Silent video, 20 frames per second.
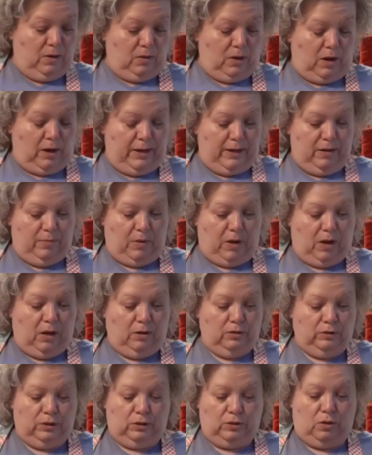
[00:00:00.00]
I am
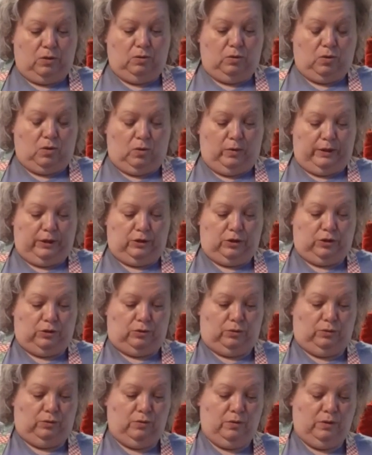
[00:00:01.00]
also going
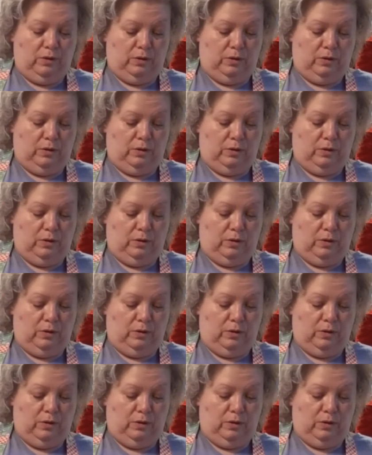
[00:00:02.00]
to